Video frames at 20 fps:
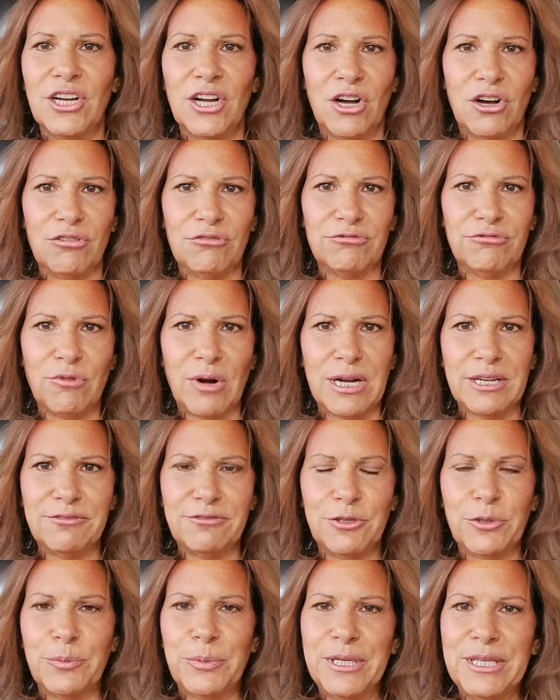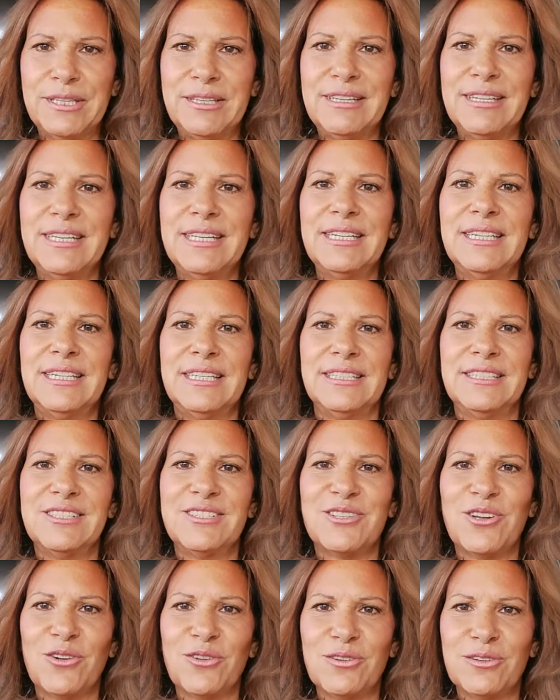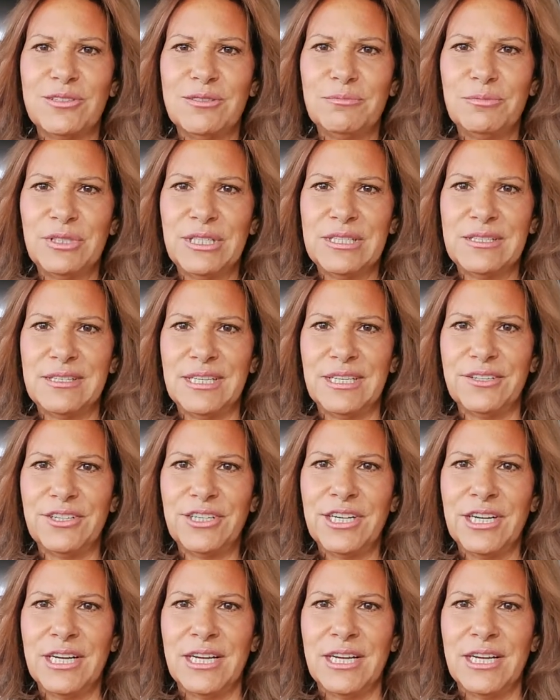of Y4PT in Stockholm this year.